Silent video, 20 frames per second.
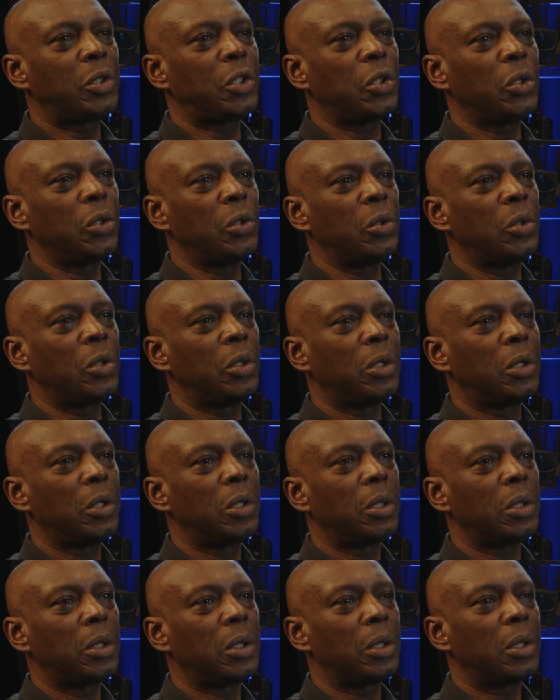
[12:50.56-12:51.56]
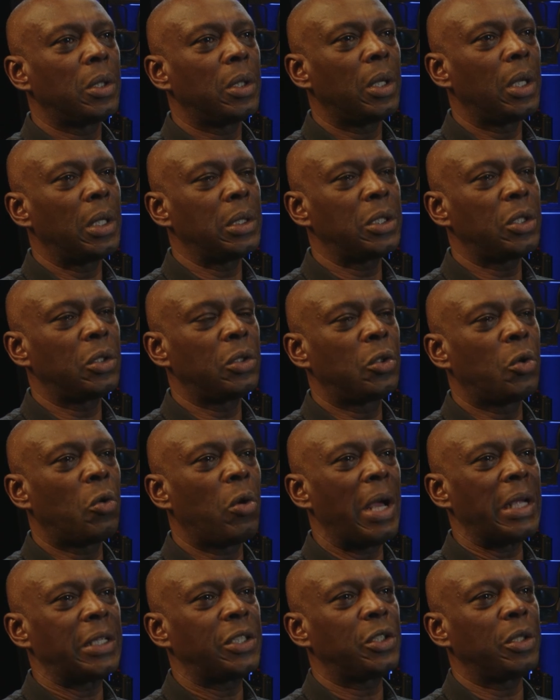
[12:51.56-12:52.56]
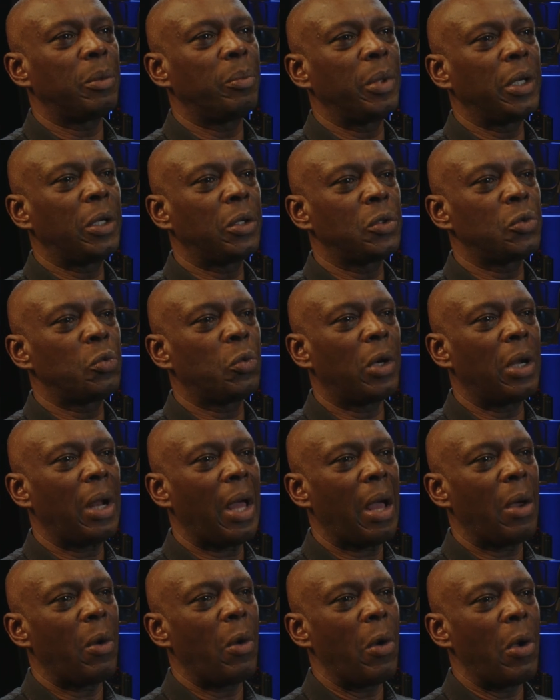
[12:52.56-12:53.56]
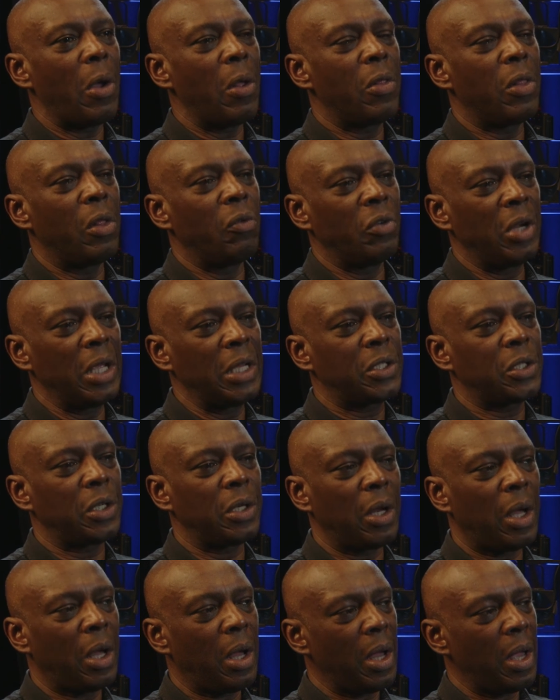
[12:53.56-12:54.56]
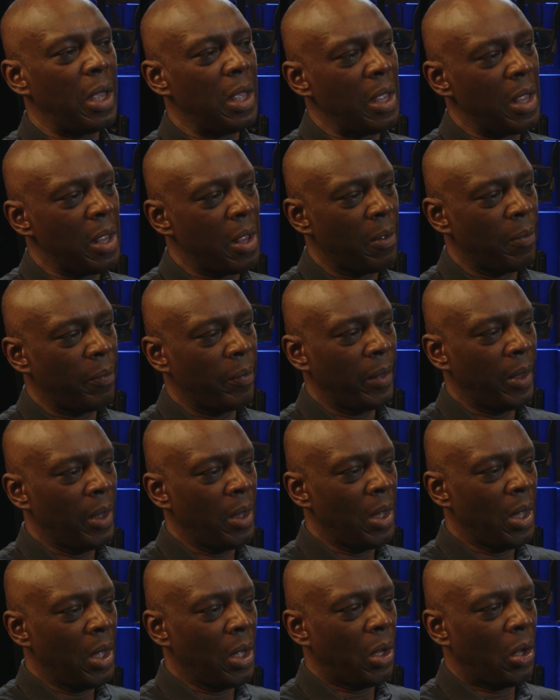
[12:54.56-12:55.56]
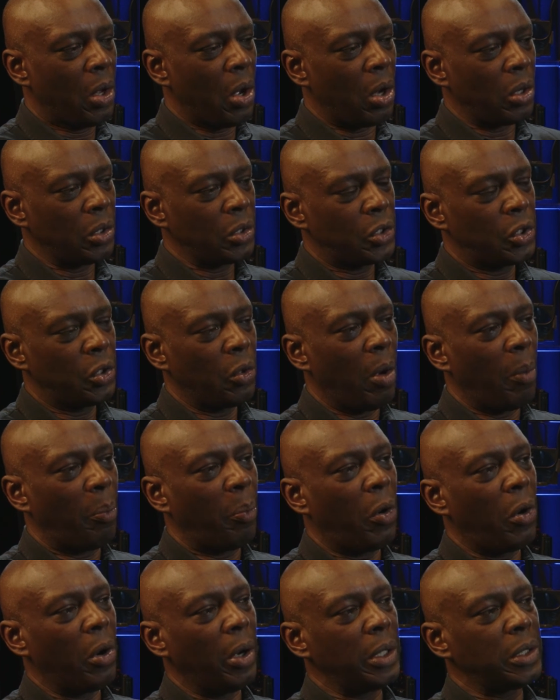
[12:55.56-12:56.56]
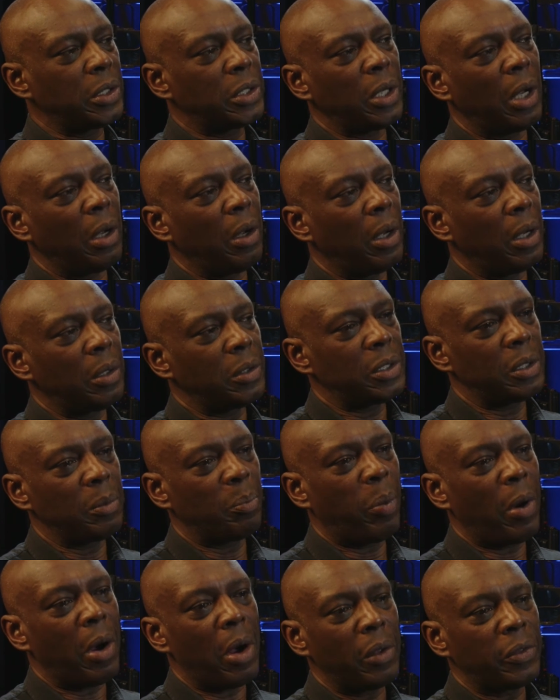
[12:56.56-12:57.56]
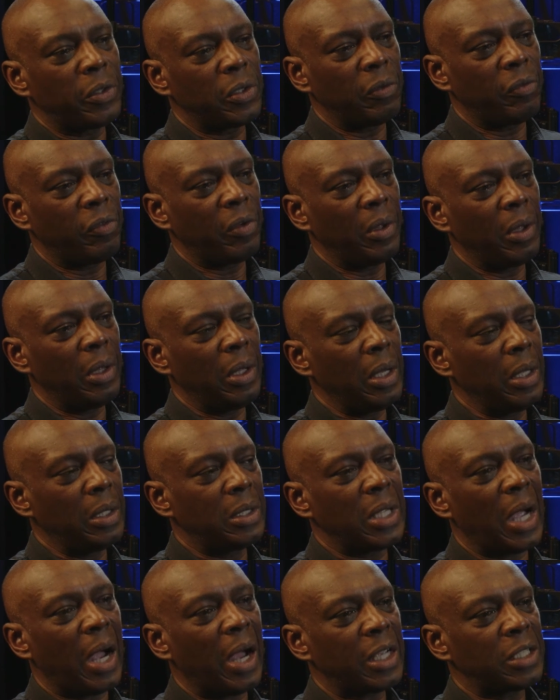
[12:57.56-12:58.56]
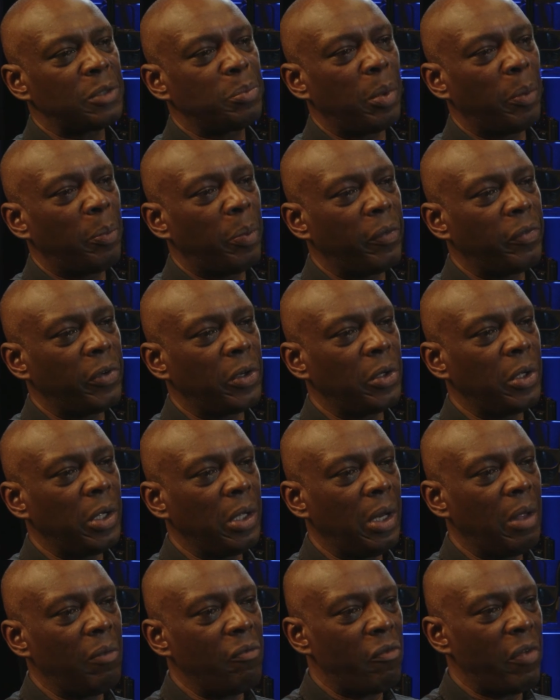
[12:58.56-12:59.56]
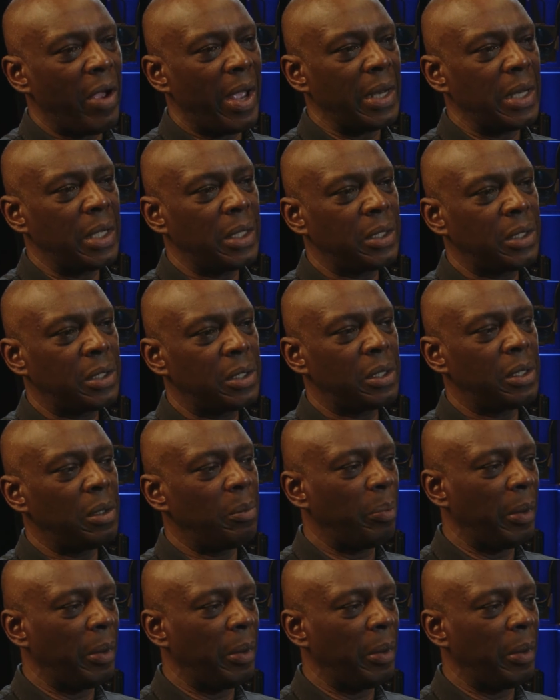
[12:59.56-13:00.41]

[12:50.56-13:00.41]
to, that's a good question, because the reason I got to a point, so I was a part of the Diaspora Pavilion in Venice, the